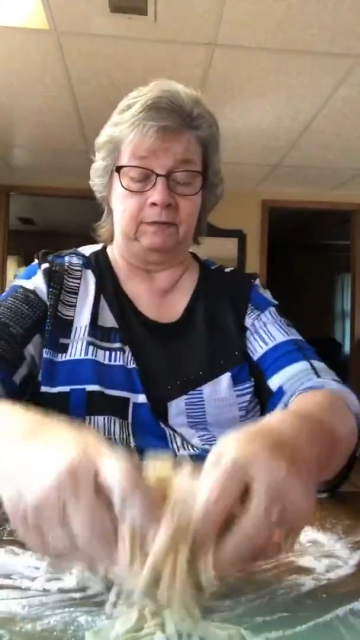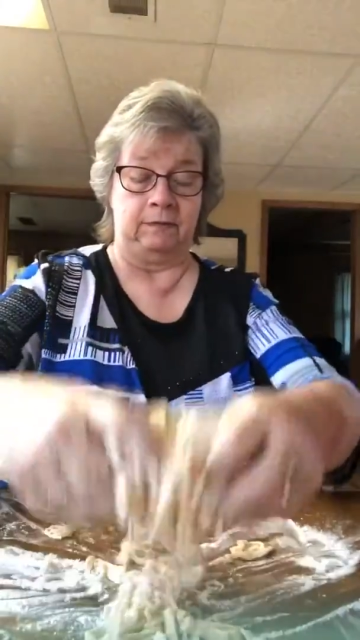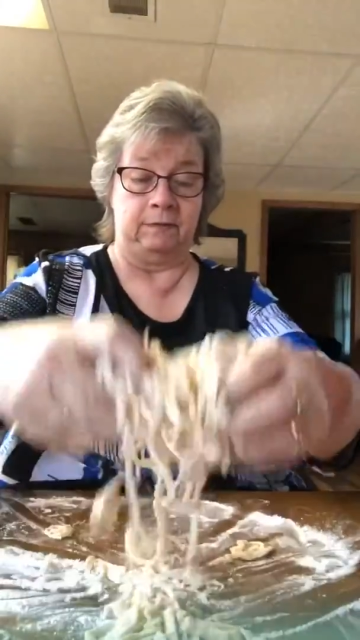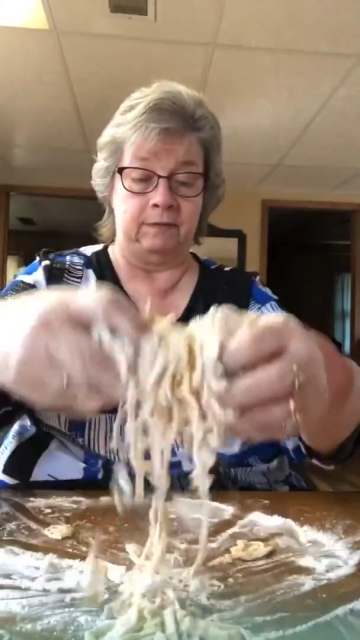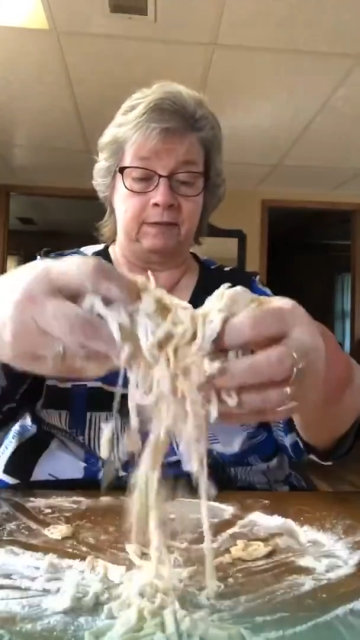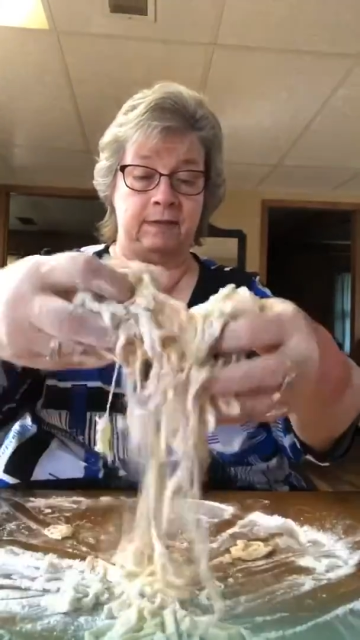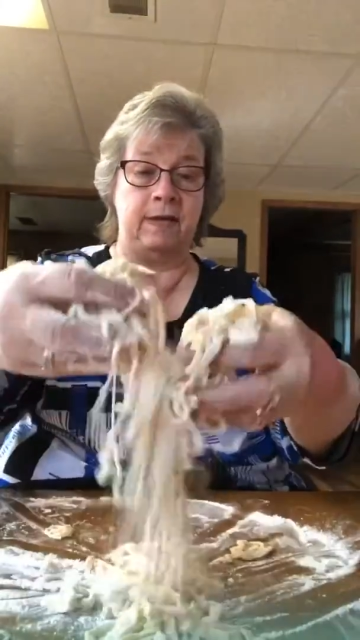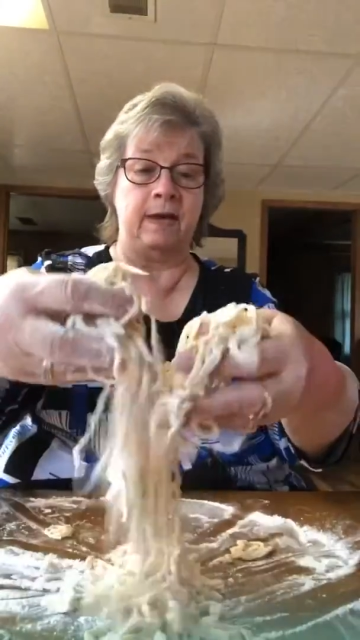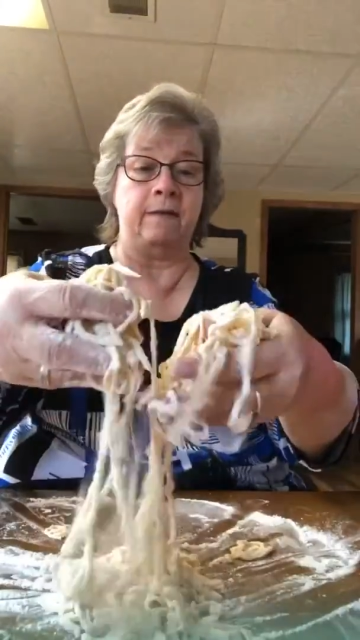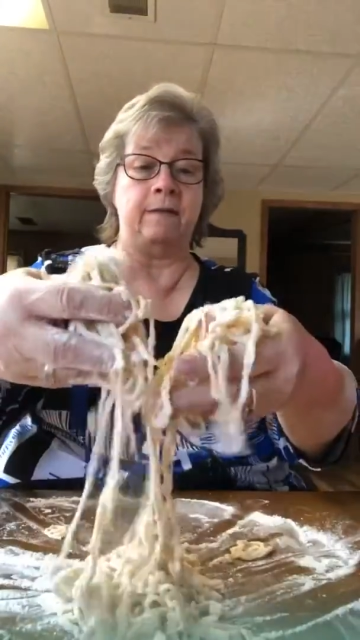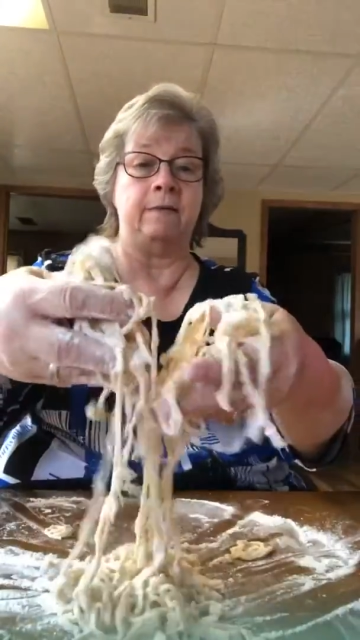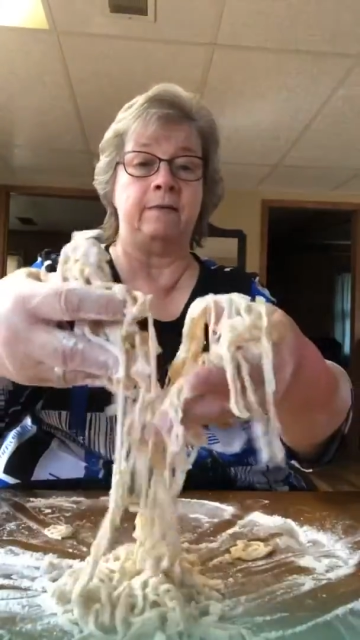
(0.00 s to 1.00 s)
See
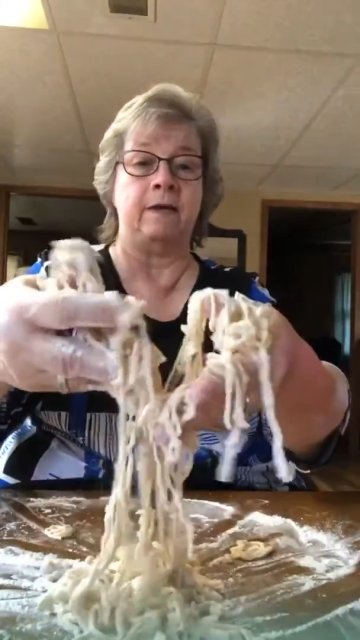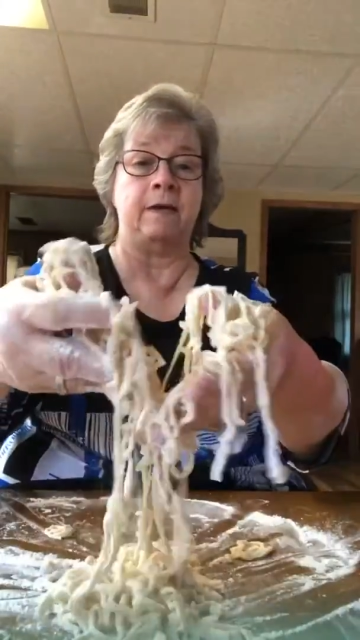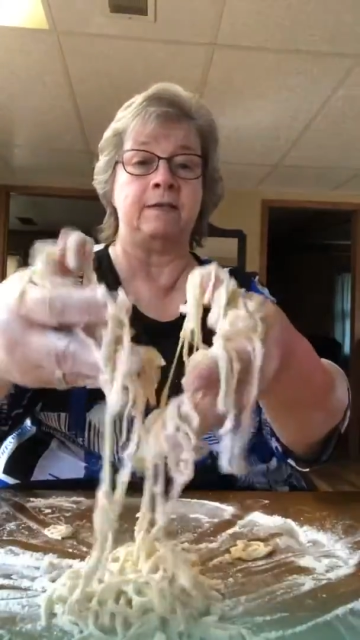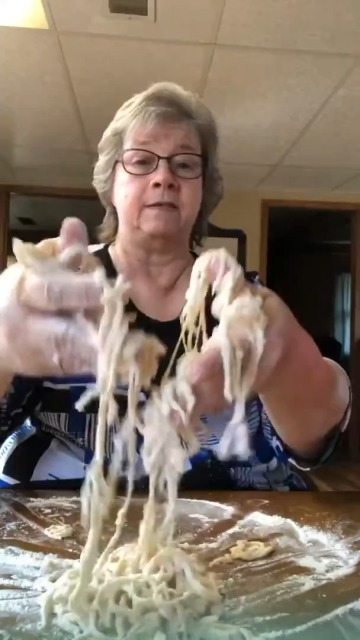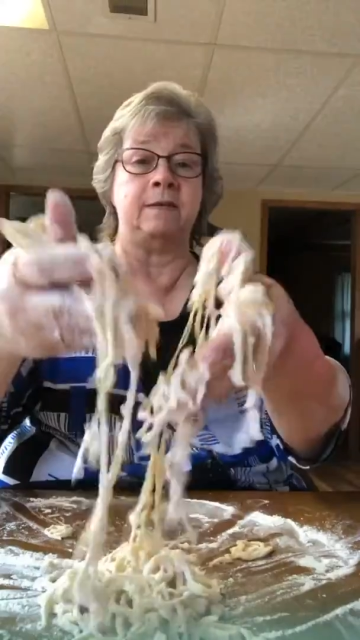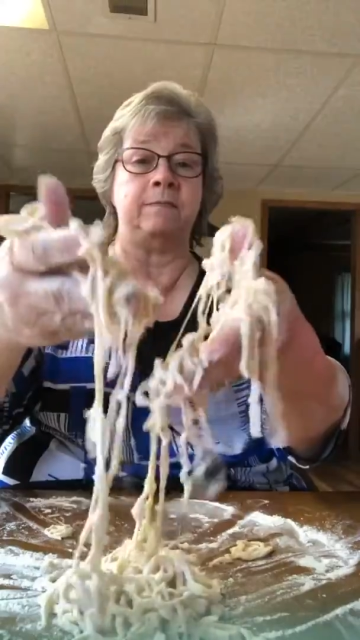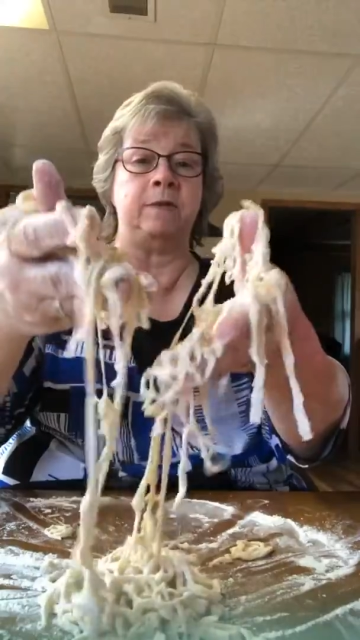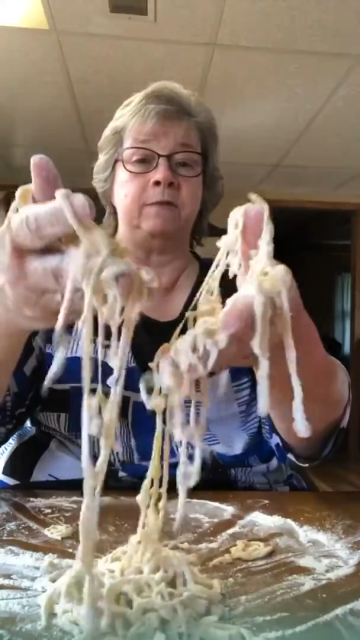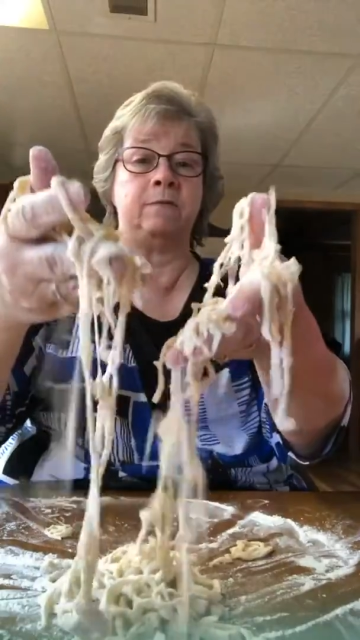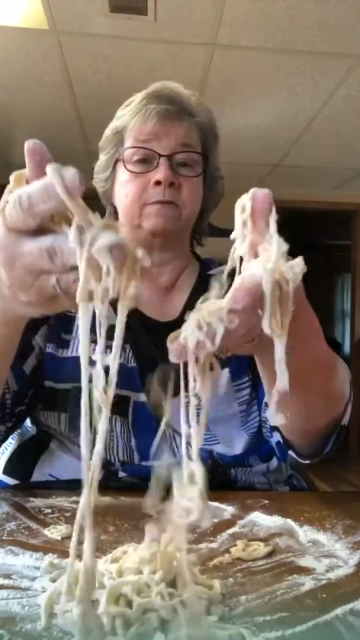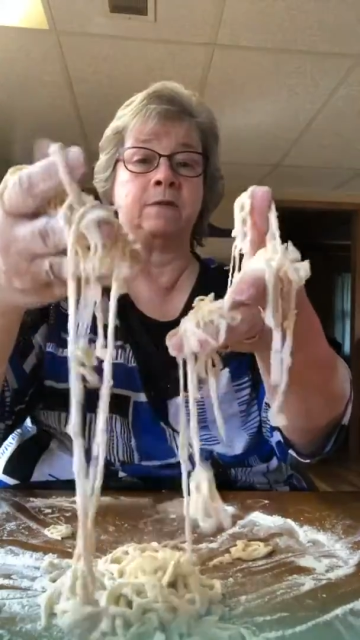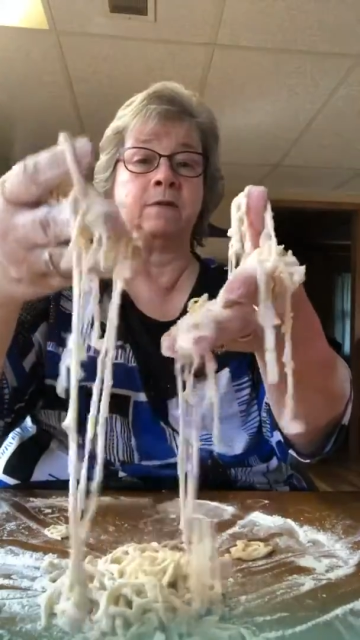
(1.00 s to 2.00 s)
how nice them
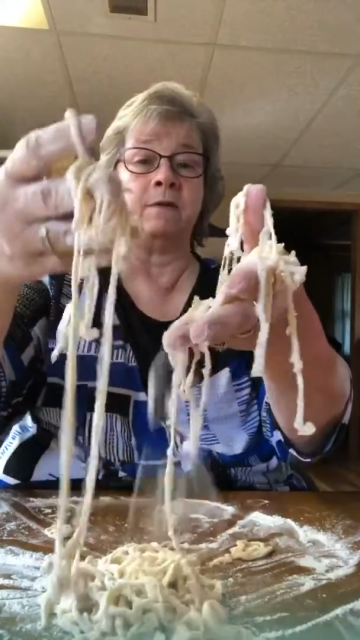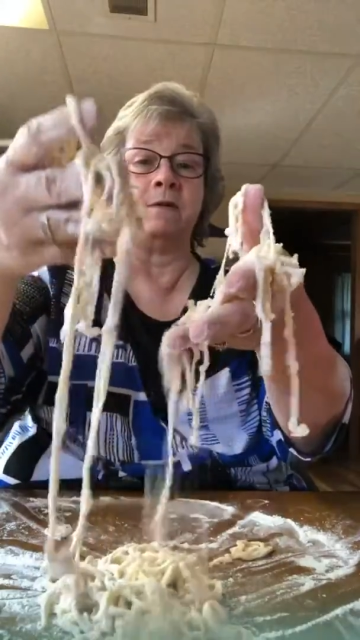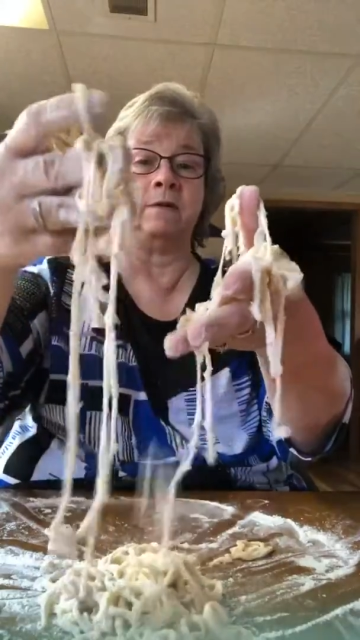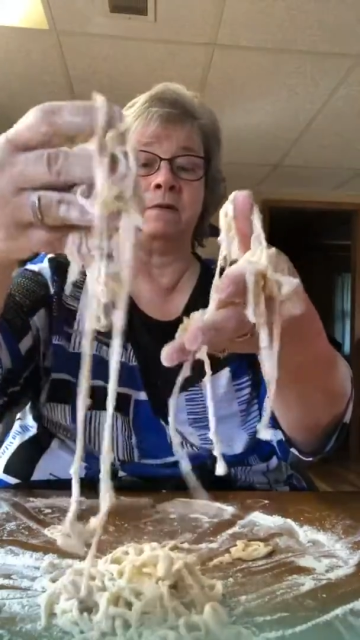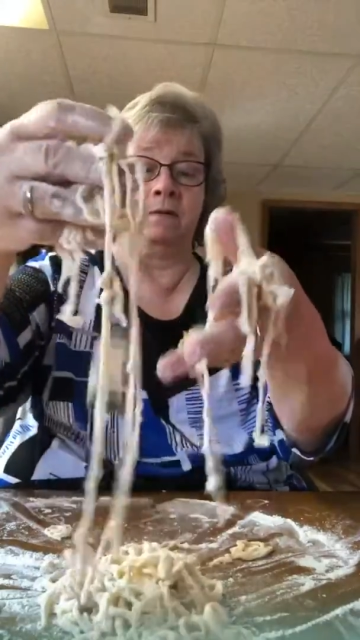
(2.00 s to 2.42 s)
noodles are?